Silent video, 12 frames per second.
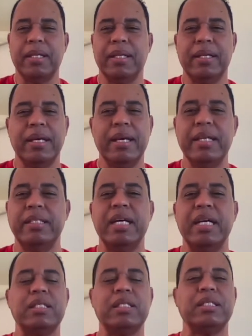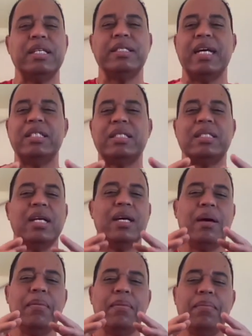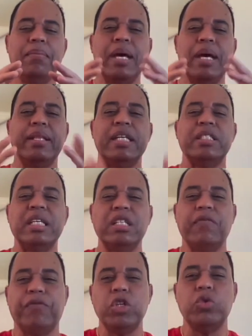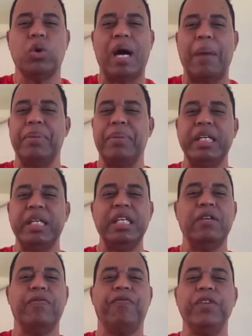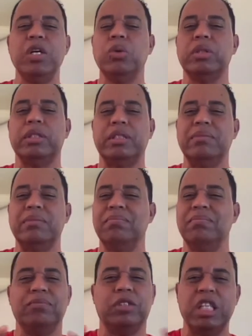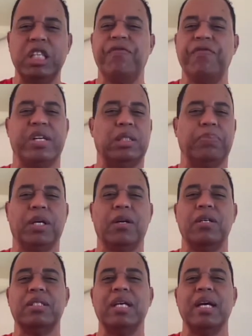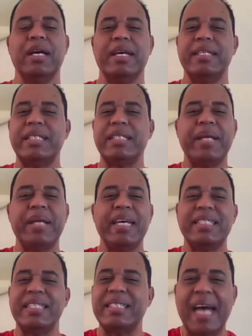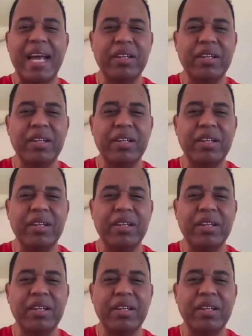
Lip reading: It just made this individual, I believe, feel different, because it seemed that his entire